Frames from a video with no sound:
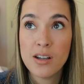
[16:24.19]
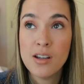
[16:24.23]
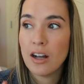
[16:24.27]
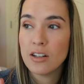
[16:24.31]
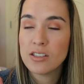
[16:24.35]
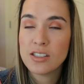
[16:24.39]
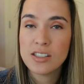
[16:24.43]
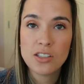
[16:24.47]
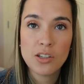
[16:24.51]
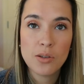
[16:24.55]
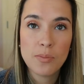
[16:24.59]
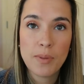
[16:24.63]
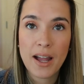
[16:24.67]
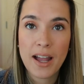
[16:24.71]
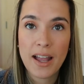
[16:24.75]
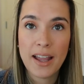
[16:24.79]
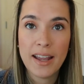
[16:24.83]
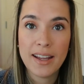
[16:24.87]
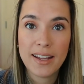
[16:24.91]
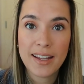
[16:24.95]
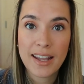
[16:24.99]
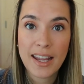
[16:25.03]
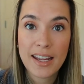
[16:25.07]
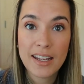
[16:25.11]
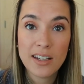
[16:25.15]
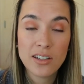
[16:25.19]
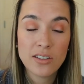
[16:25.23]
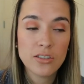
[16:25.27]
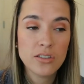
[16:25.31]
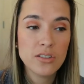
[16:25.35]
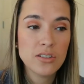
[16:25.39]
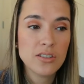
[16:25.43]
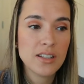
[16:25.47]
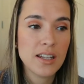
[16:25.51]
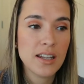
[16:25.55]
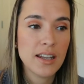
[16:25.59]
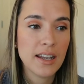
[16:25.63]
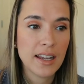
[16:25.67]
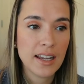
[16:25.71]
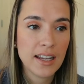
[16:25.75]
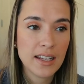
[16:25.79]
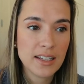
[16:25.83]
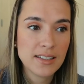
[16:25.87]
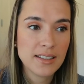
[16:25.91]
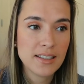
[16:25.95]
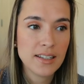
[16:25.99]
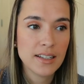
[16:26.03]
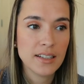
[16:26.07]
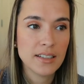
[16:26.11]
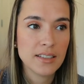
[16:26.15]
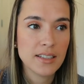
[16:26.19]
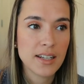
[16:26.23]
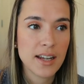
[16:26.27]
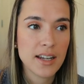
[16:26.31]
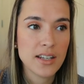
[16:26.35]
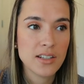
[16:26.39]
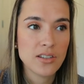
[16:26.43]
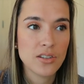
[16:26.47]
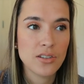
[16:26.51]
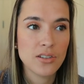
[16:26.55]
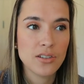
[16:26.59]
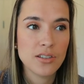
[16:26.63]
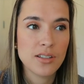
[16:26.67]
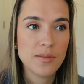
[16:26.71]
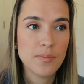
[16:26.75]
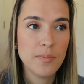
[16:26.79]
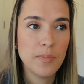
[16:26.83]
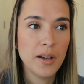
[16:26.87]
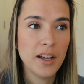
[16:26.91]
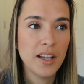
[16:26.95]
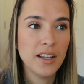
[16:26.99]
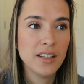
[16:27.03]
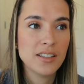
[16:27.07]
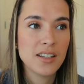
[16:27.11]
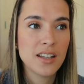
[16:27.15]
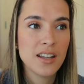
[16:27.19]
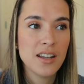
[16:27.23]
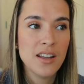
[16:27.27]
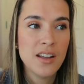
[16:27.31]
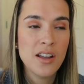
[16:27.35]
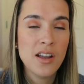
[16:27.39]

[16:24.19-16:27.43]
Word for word: I'll still buy candles and hand sanitizers, but